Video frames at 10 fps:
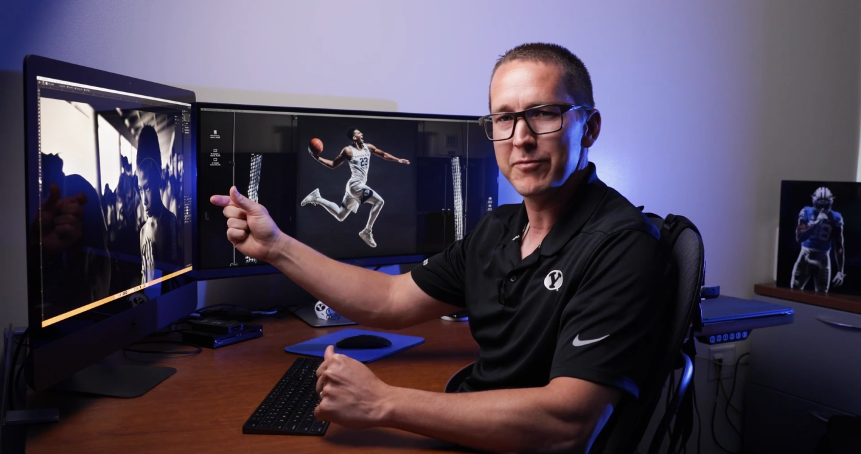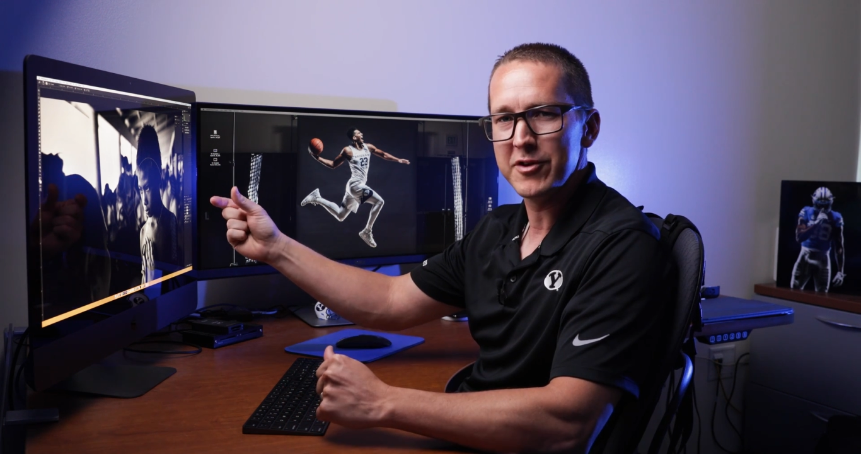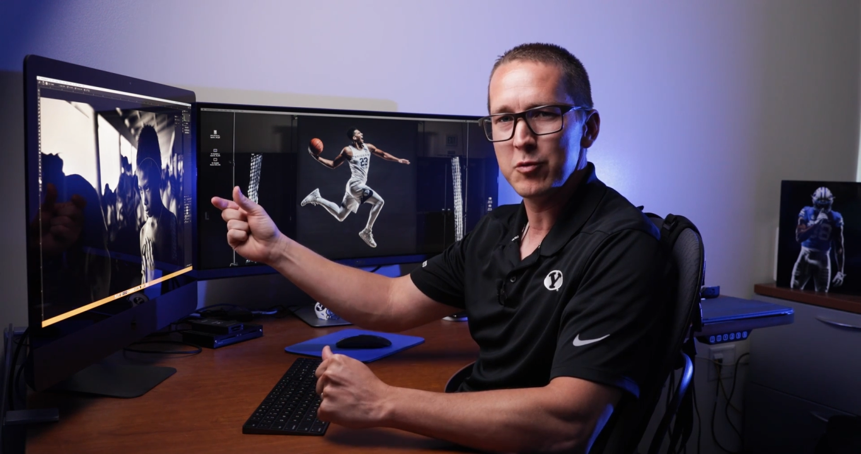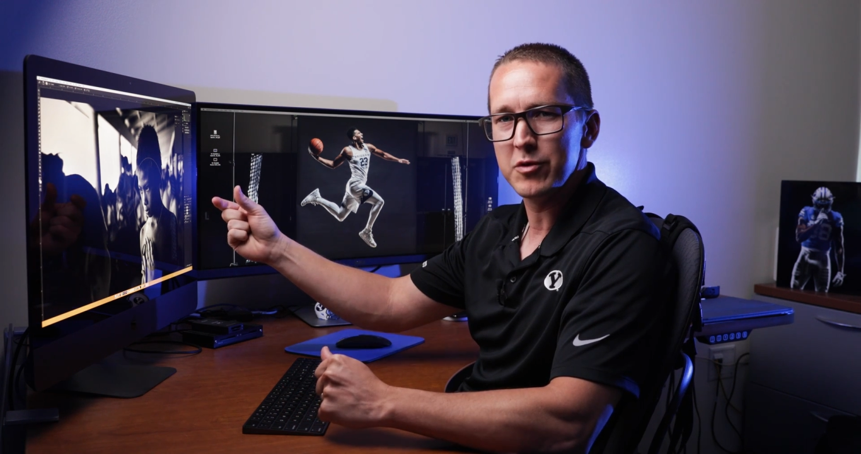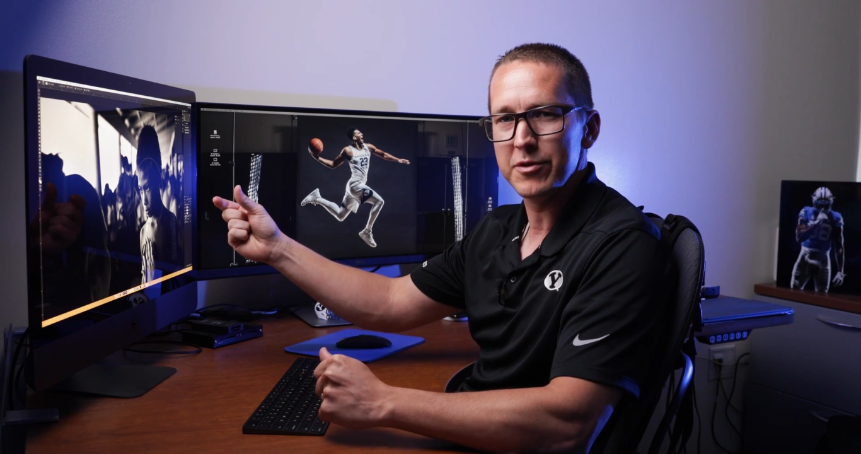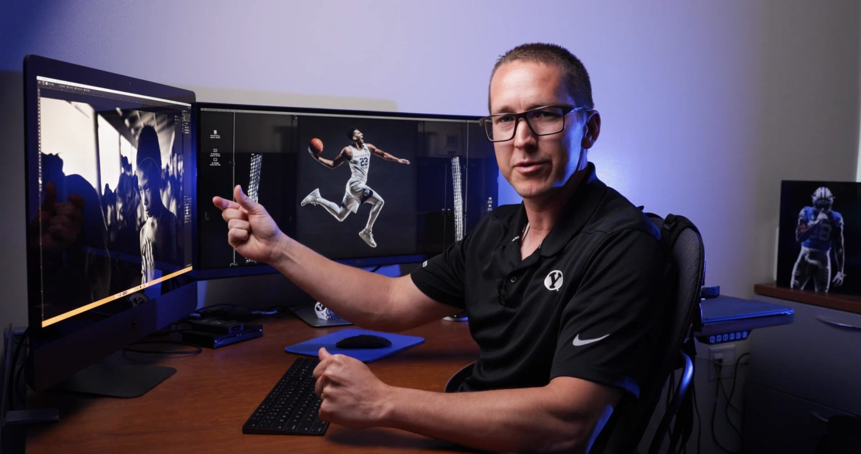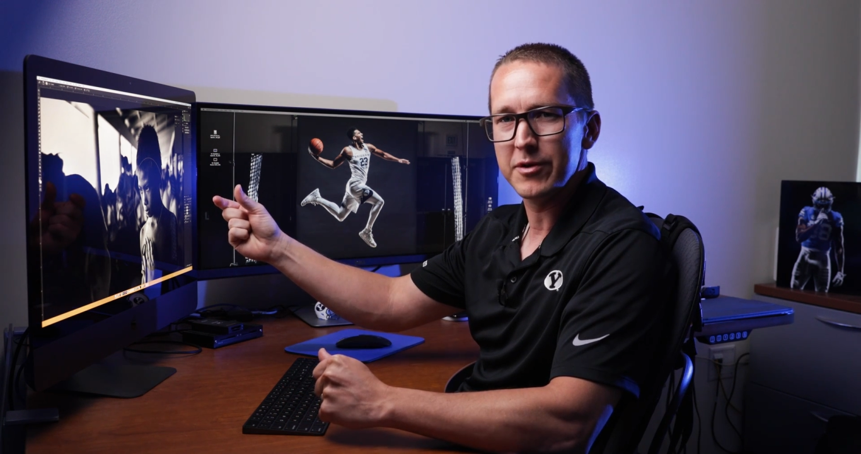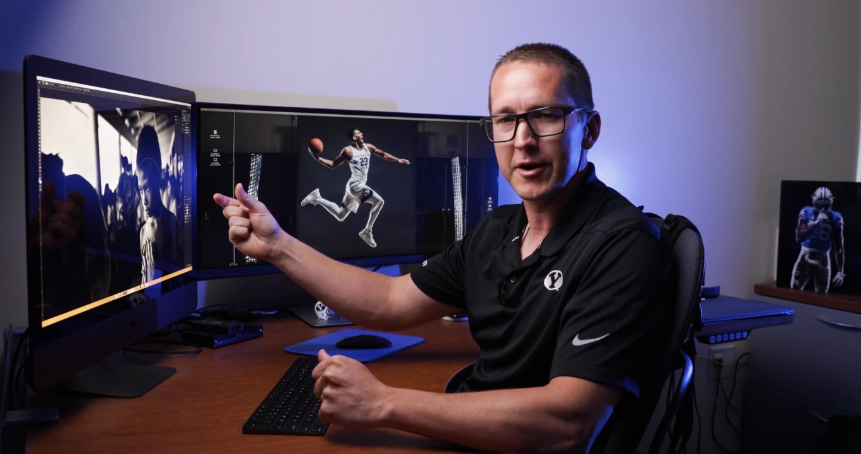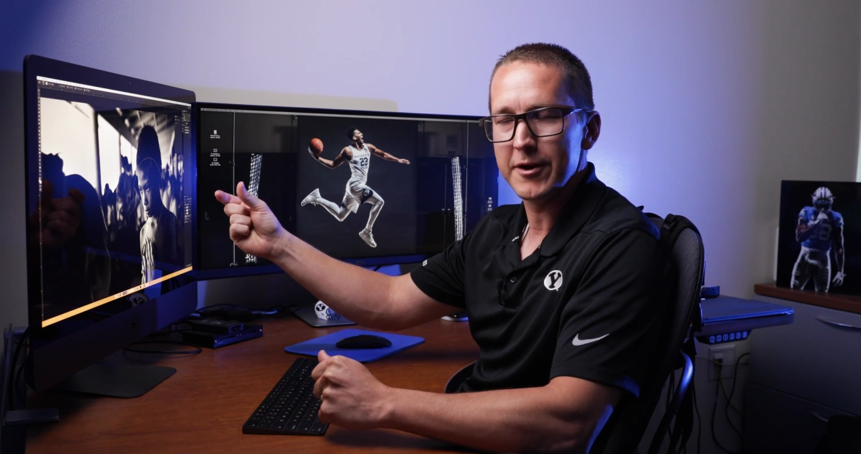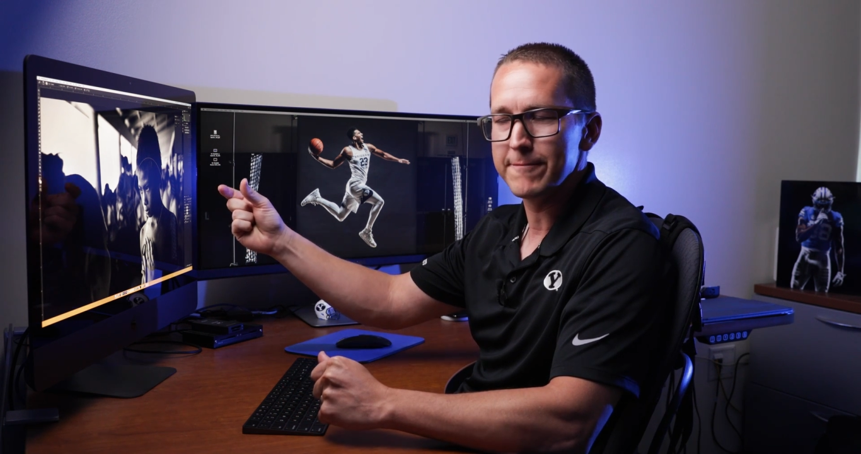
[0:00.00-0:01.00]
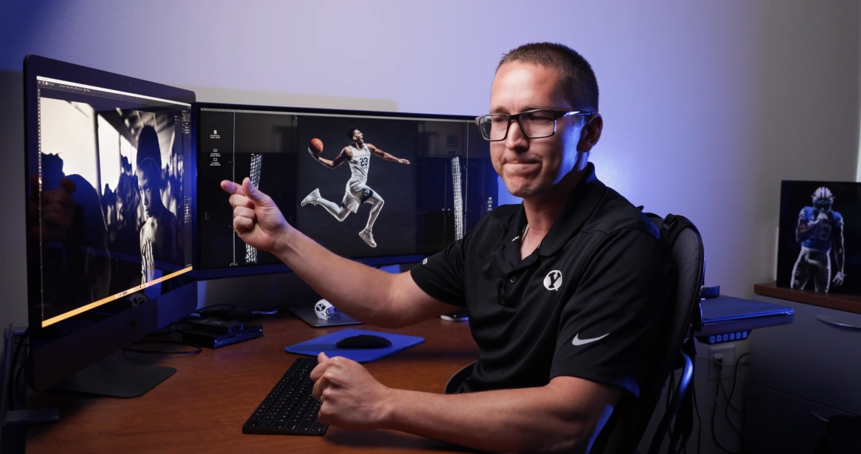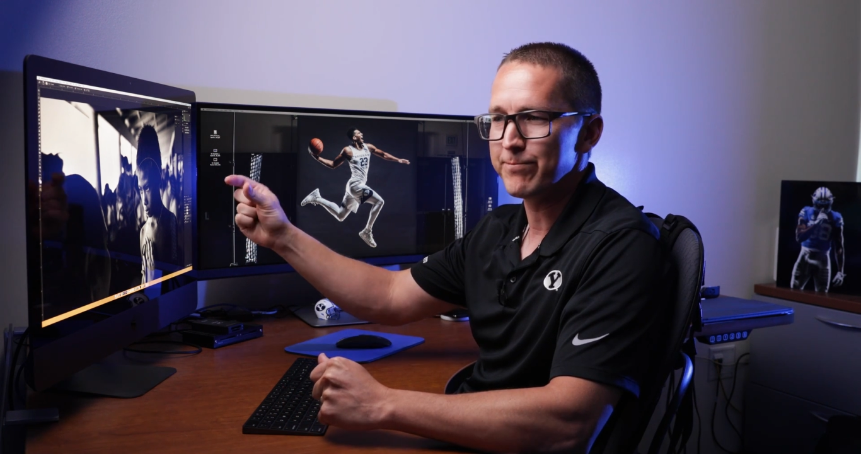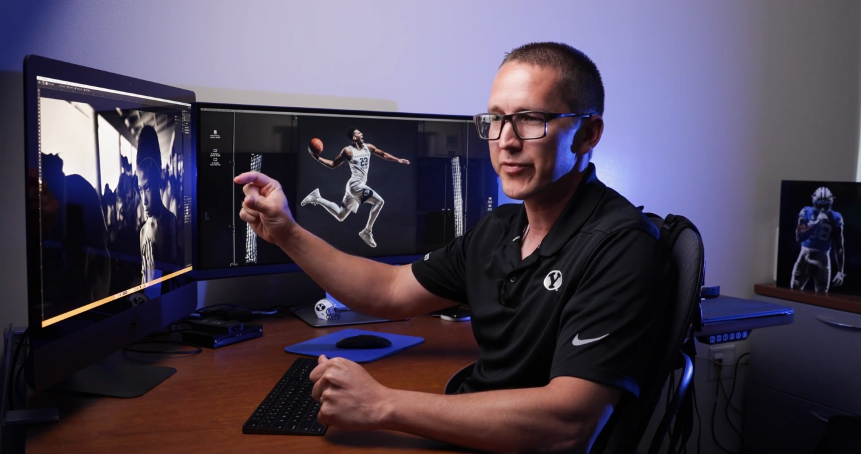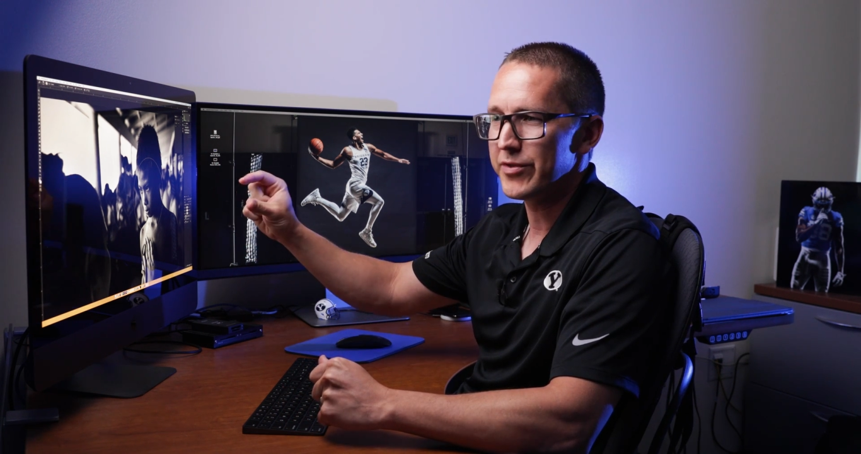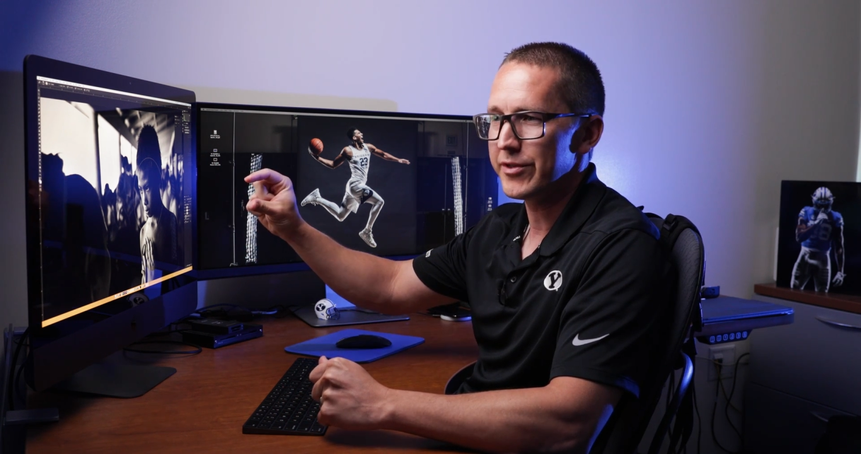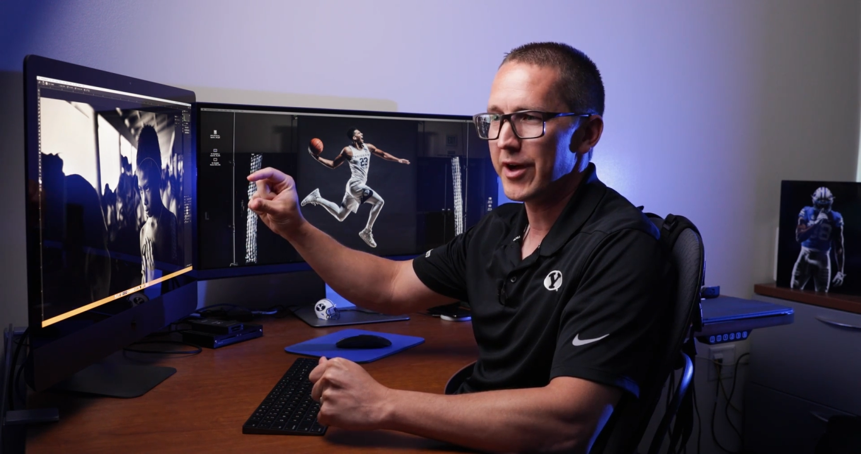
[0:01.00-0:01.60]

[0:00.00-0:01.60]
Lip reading: something with the